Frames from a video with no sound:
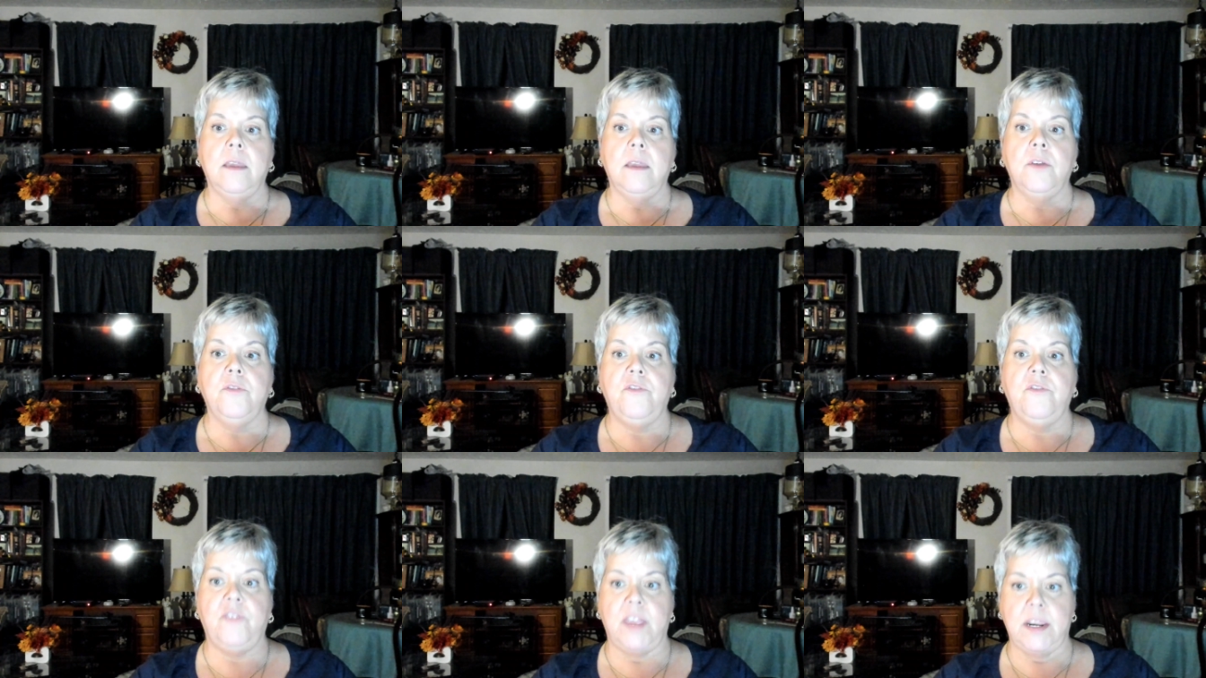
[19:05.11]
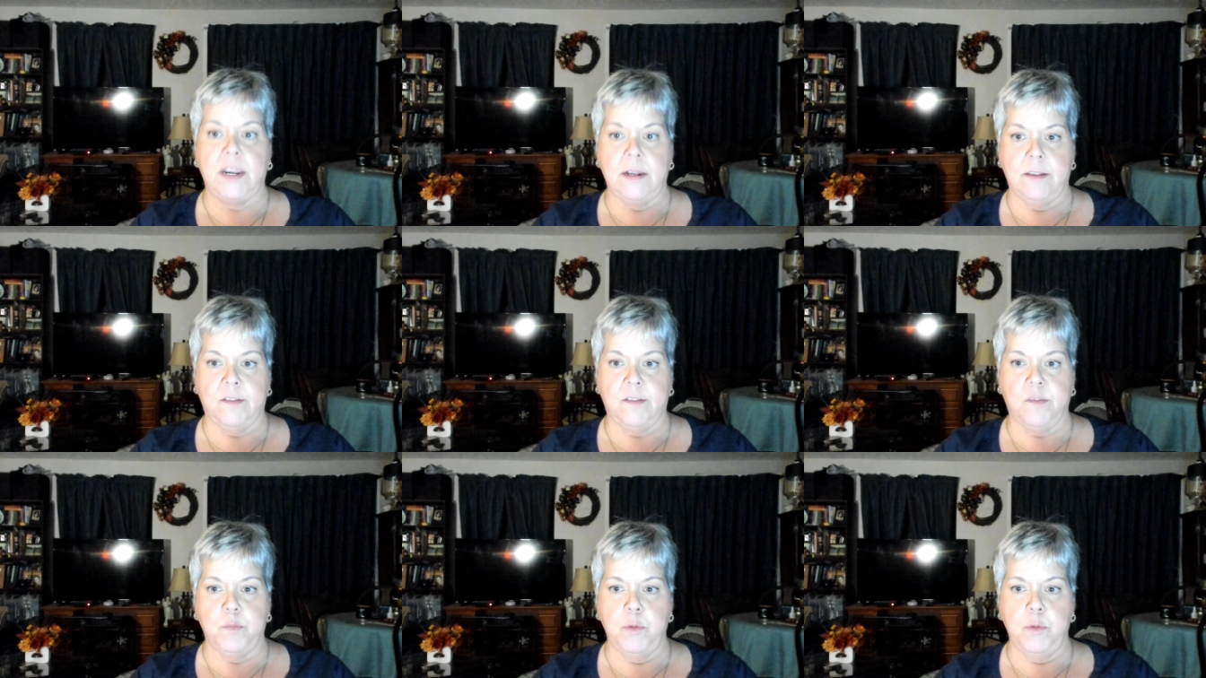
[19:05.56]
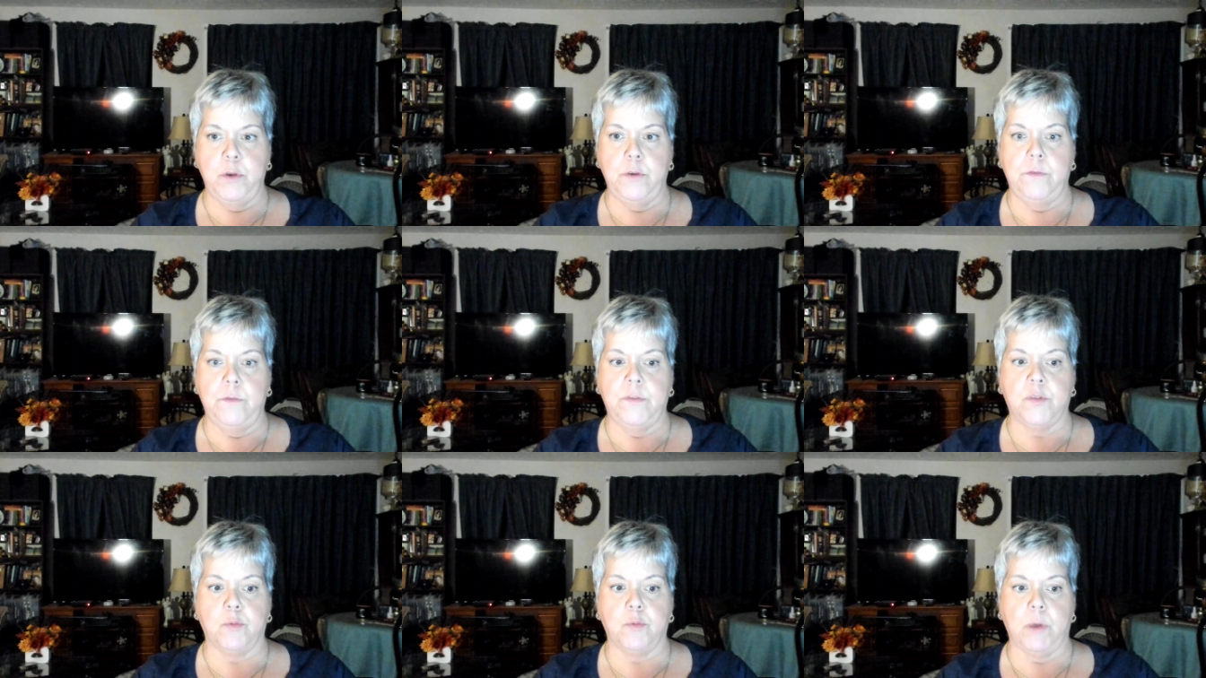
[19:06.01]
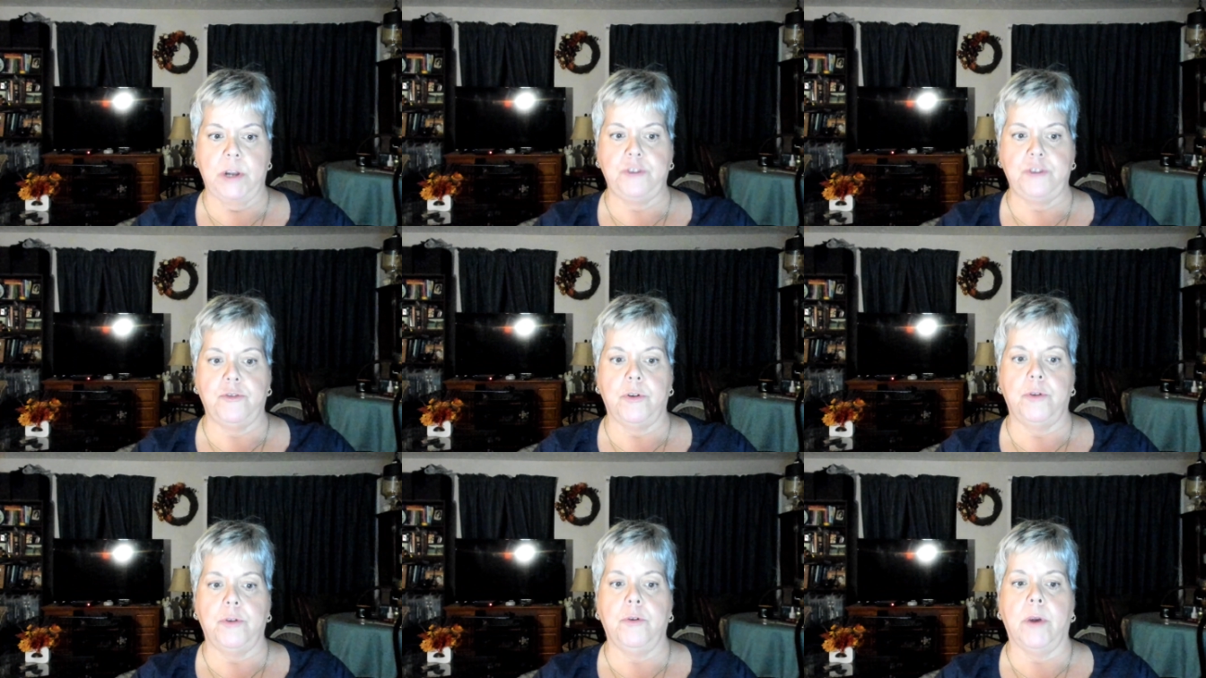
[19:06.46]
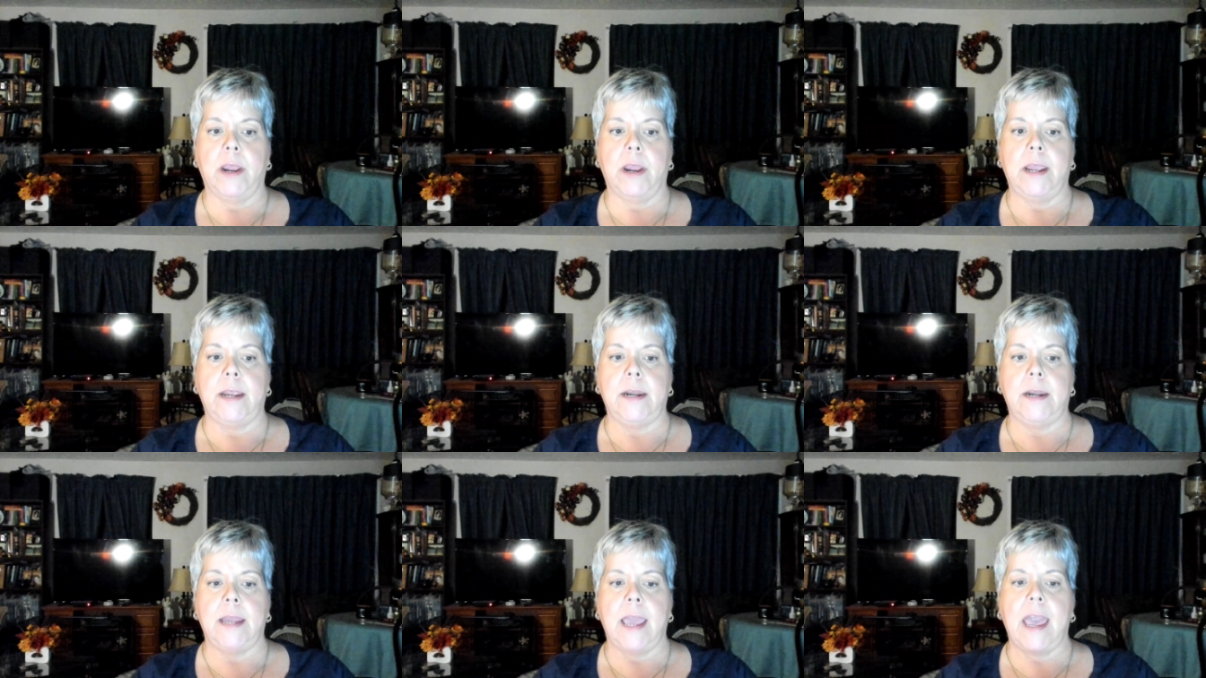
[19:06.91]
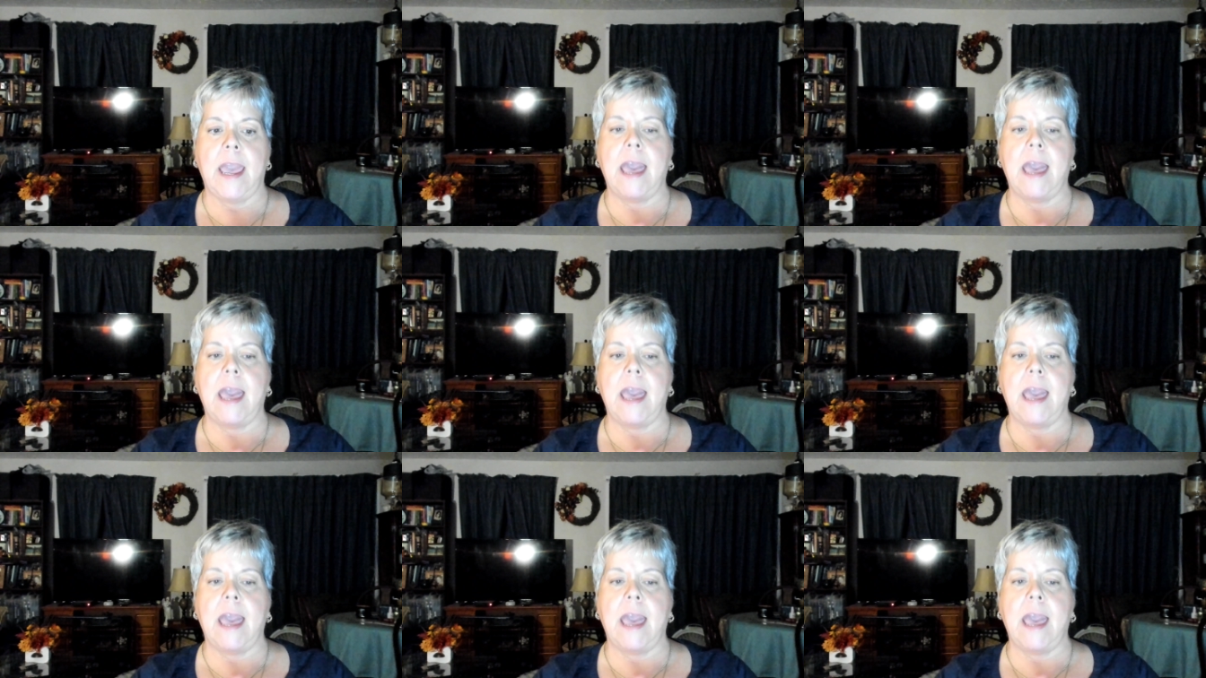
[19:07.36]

Venus moves retrograde